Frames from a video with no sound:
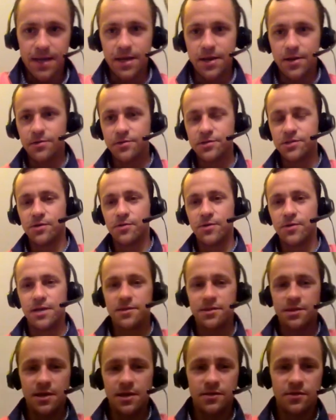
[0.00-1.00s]
you know, so
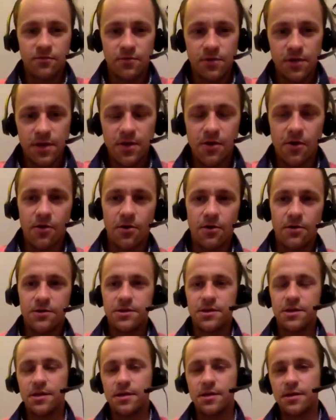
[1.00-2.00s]
it's, it's really hard
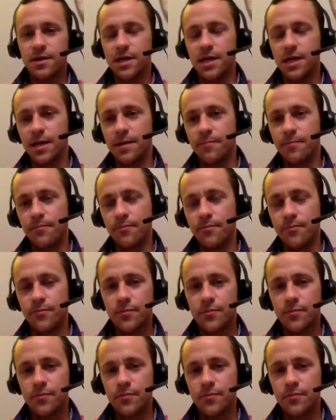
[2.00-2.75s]
to, um,